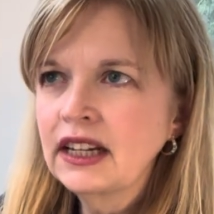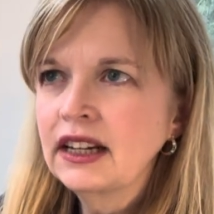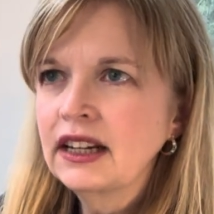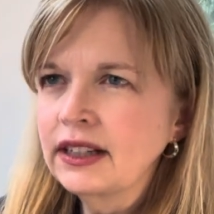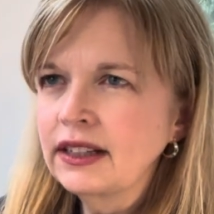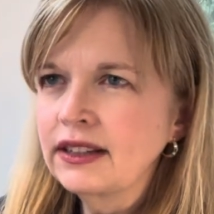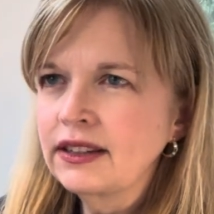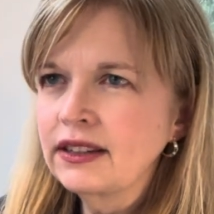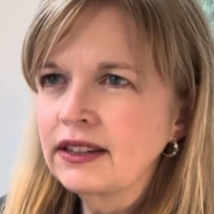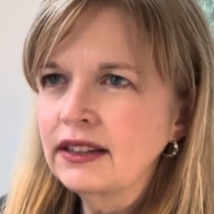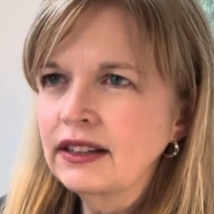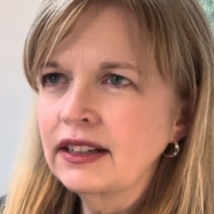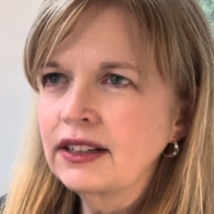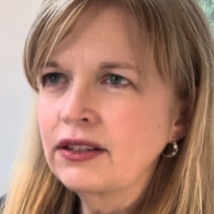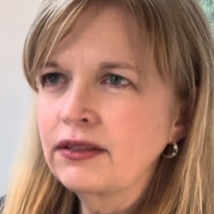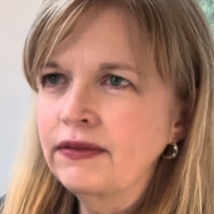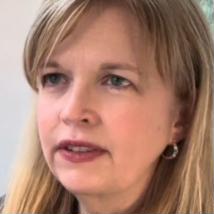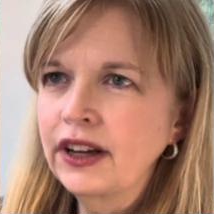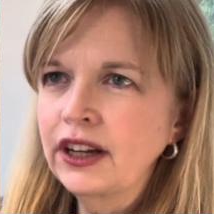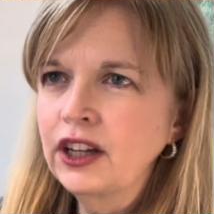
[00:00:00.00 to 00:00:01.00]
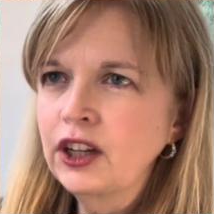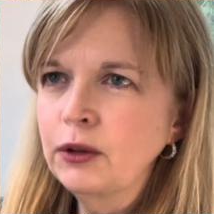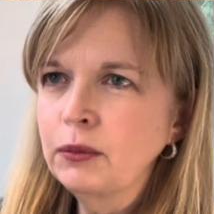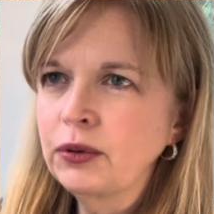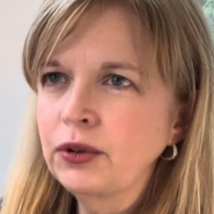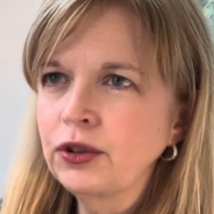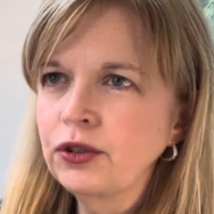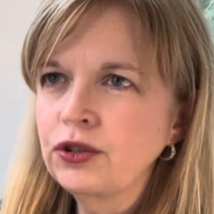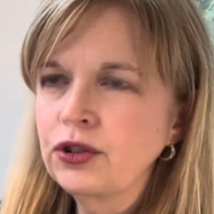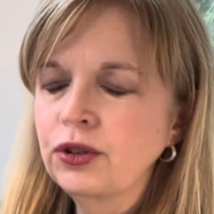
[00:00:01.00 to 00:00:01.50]
it's
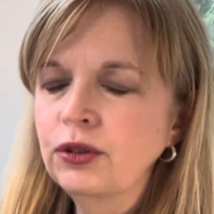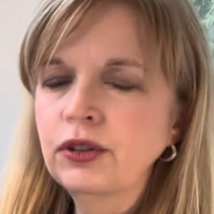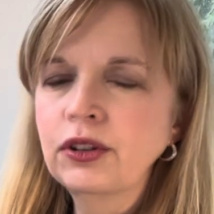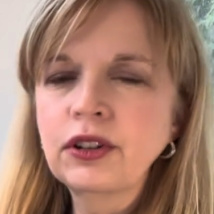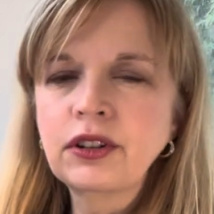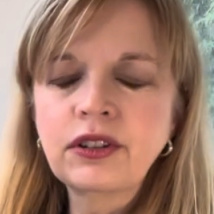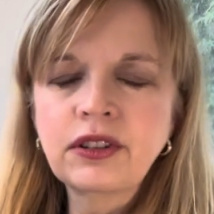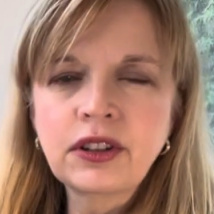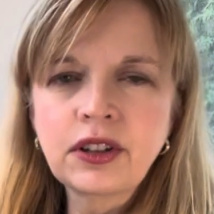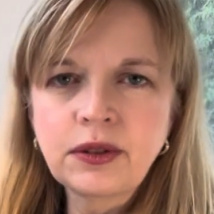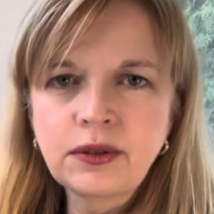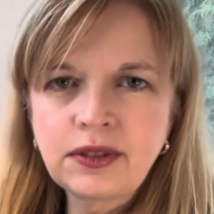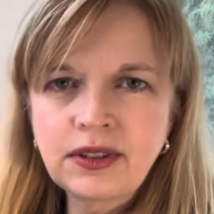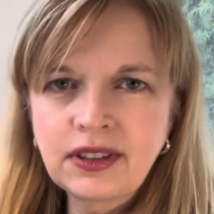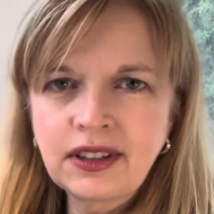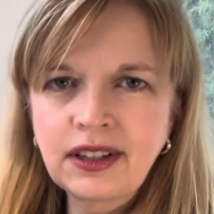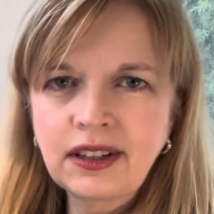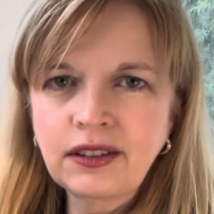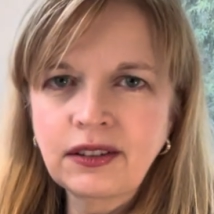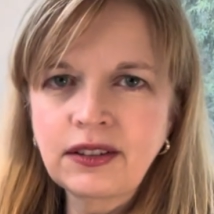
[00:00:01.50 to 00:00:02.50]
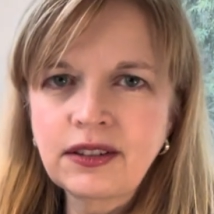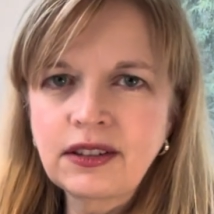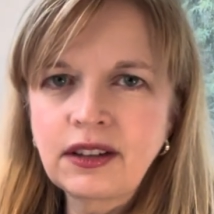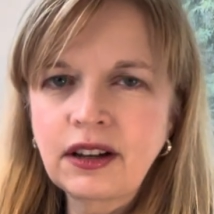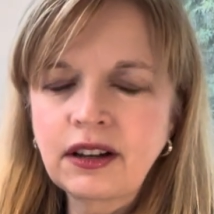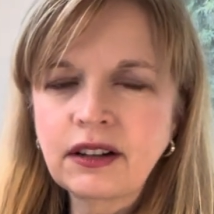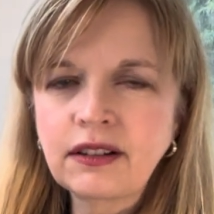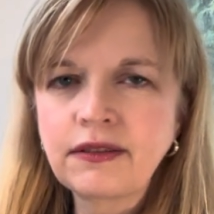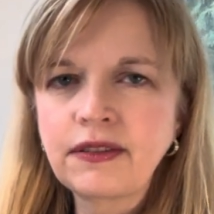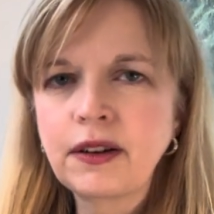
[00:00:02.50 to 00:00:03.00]
valuable to learn those skills
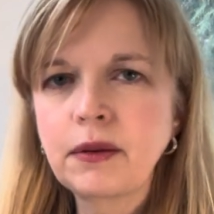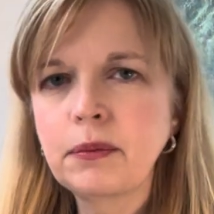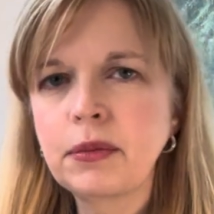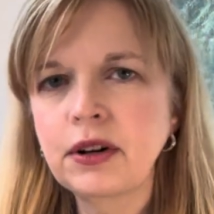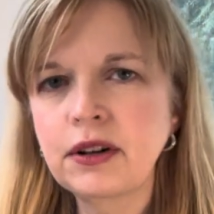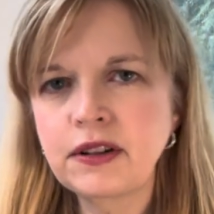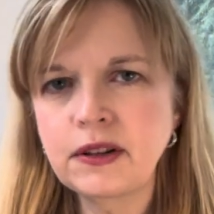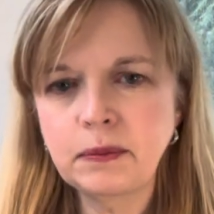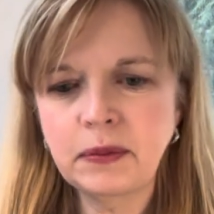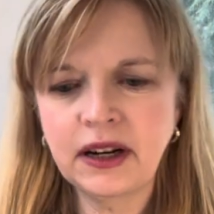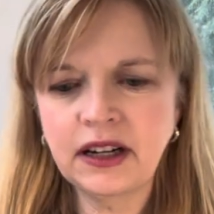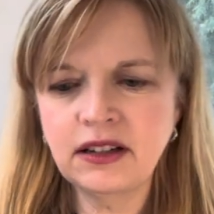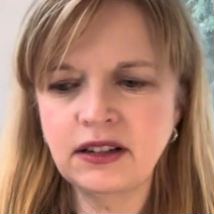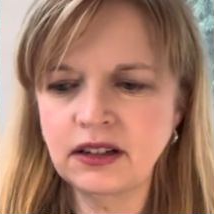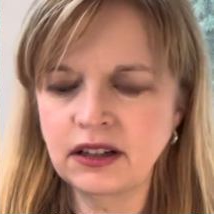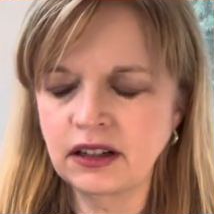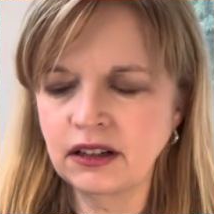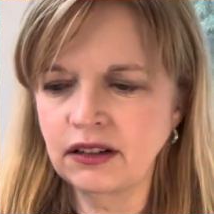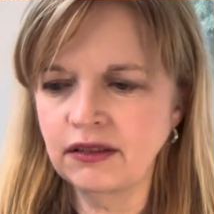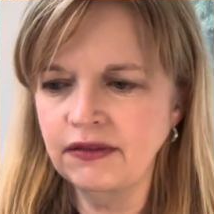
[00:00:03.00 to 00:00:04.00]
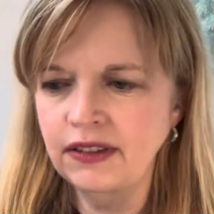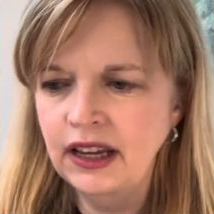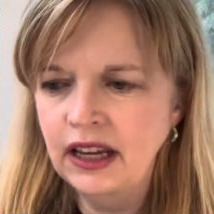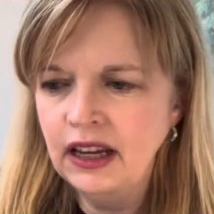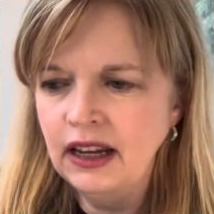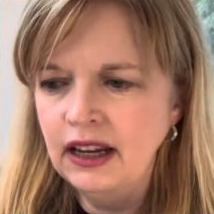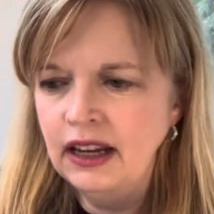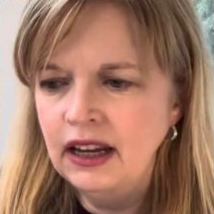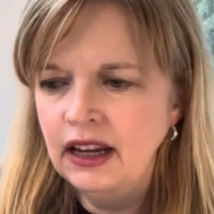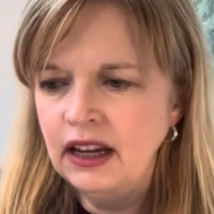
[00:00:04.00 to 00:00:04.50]
of perspective
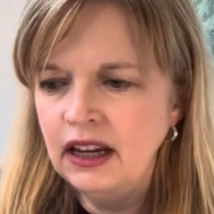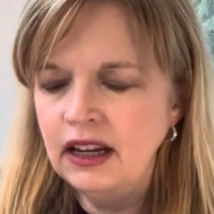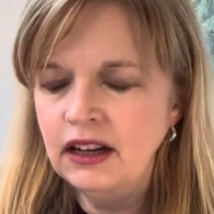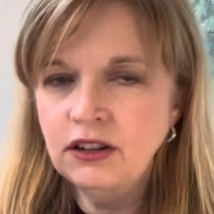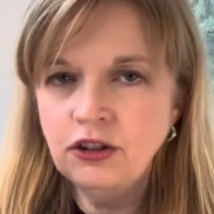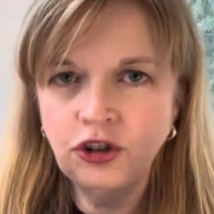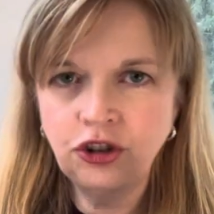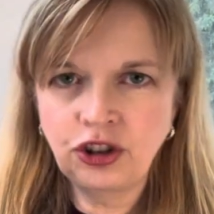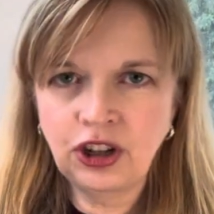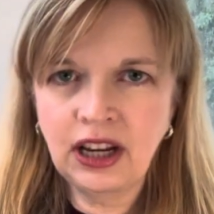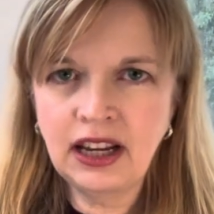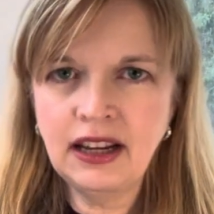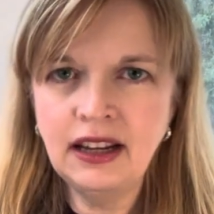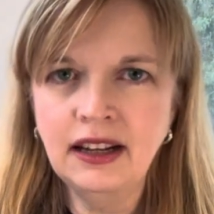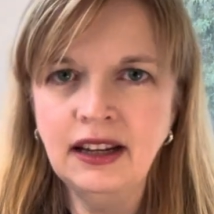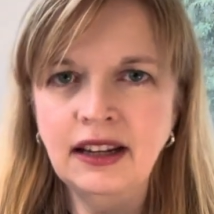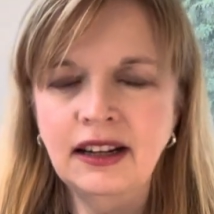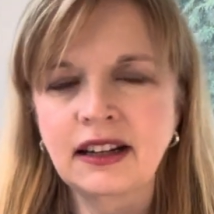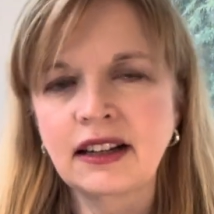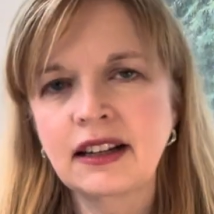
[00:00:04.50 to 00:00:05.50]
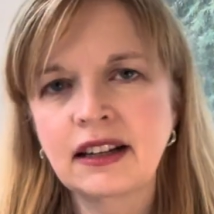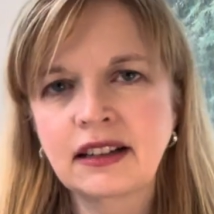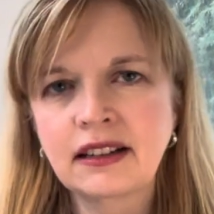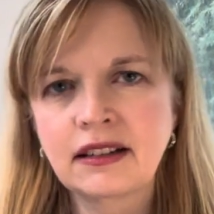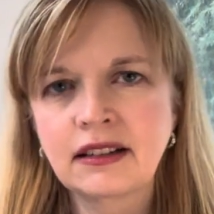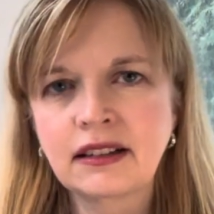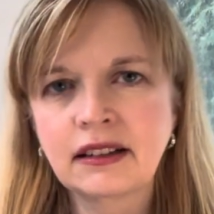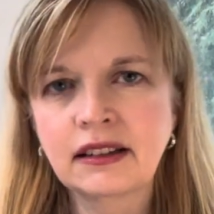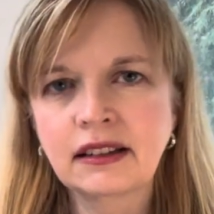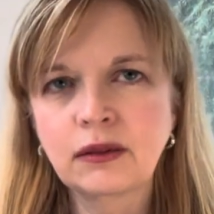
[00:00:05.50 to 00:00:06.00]
and shading
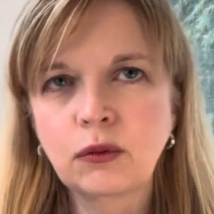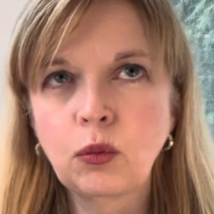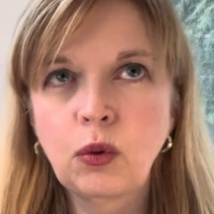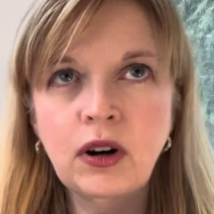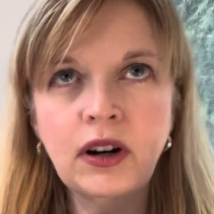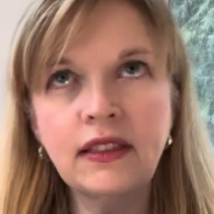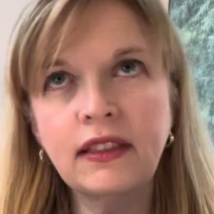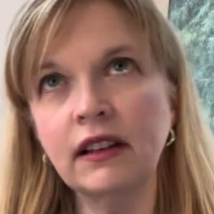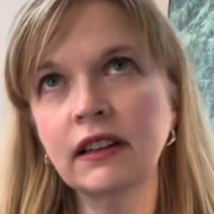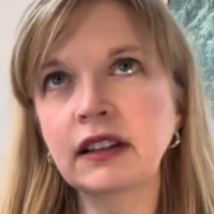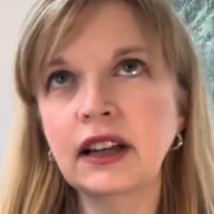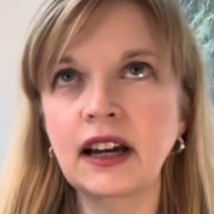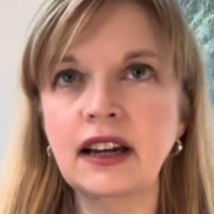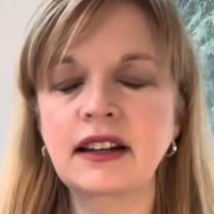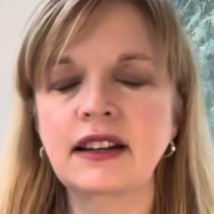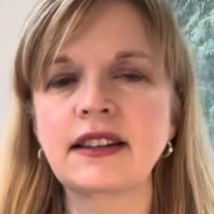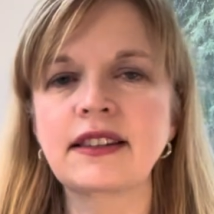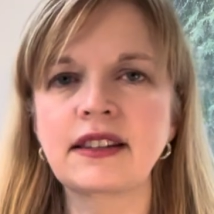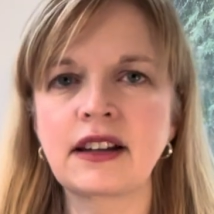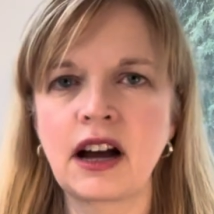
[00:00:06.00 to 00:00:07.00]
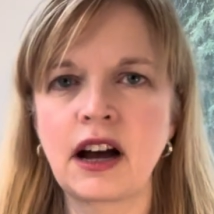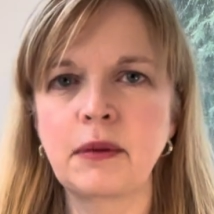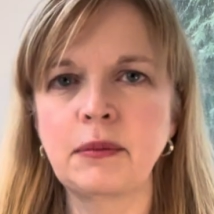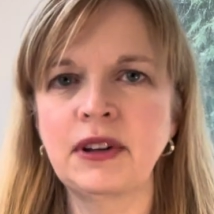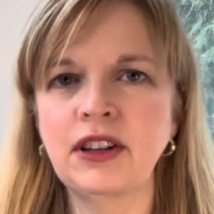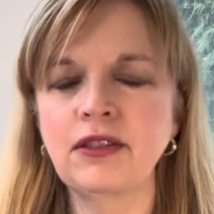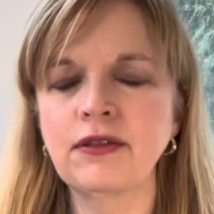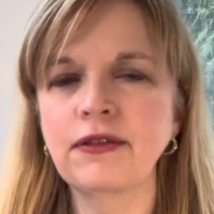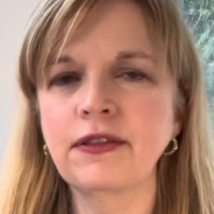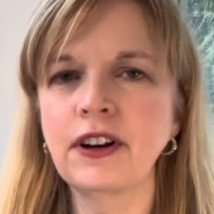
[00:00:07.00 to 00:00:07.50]
and where the light is
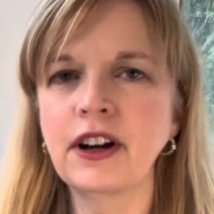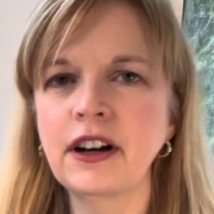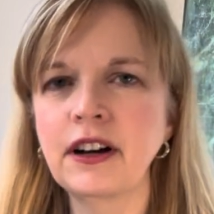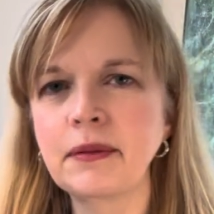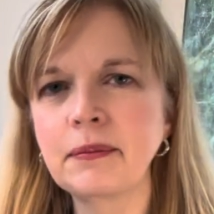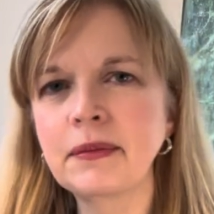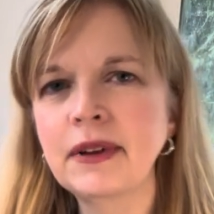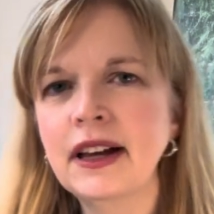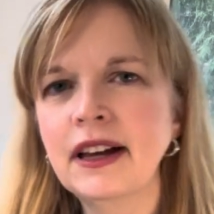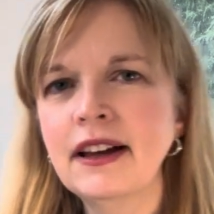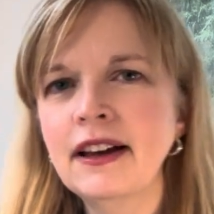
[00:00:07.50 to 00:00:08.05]
coming from.